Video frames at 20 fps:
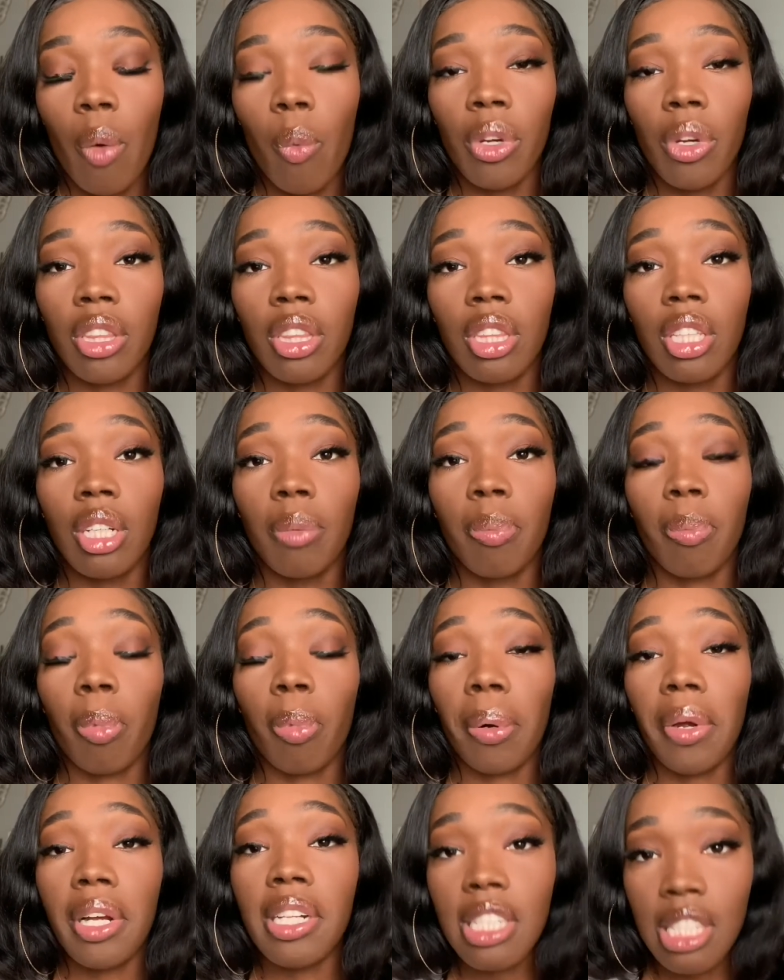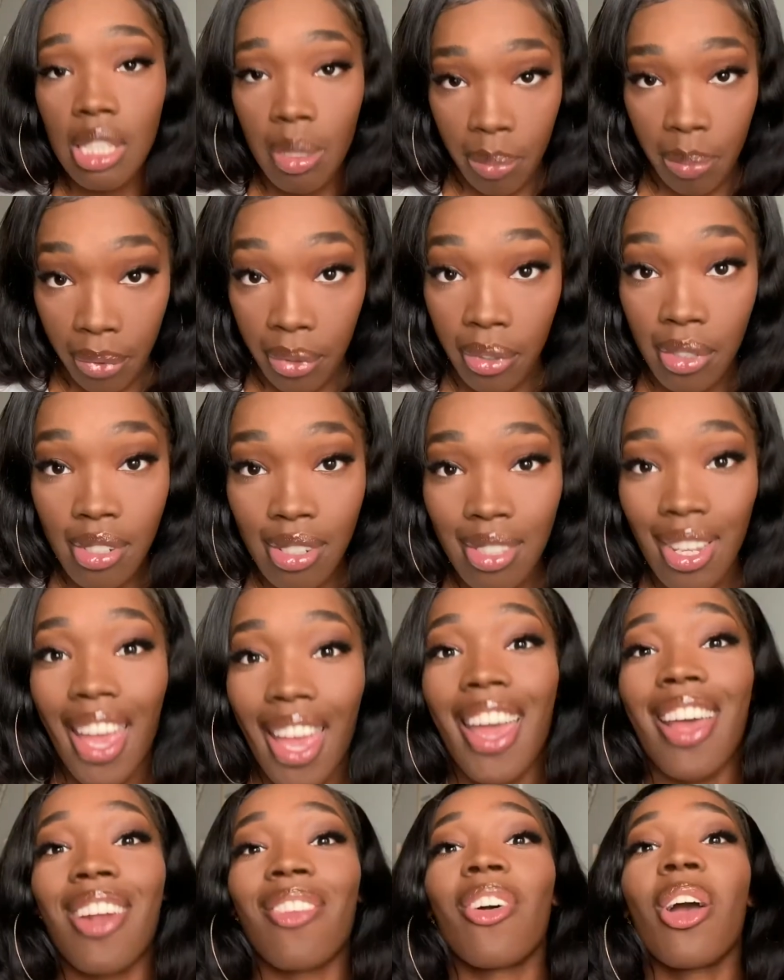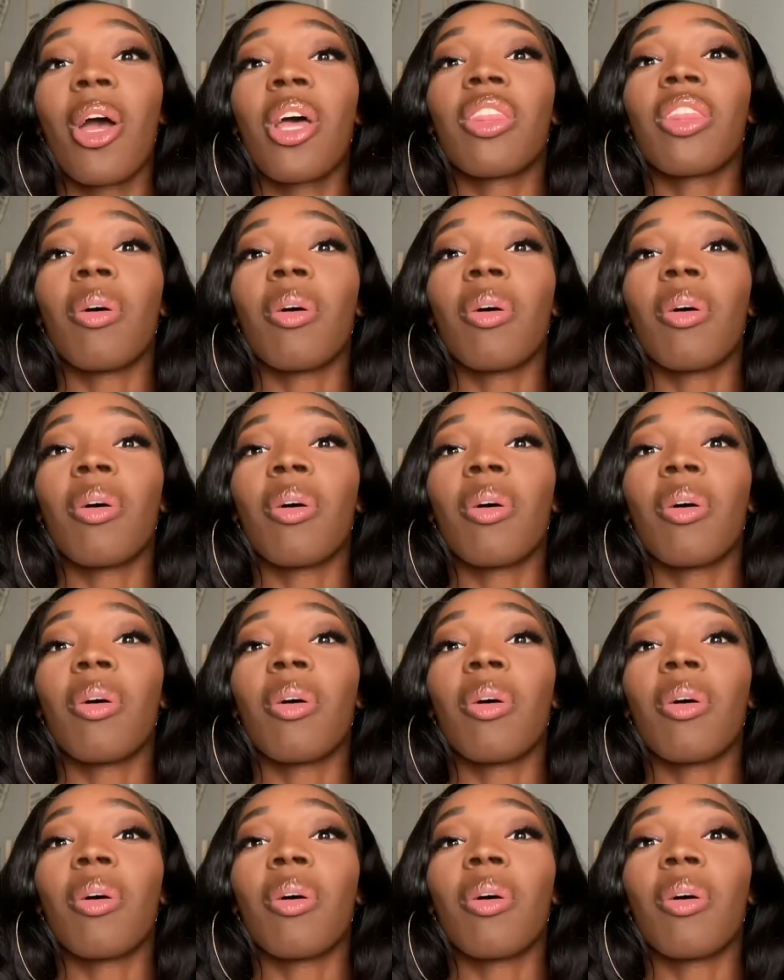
with the principles and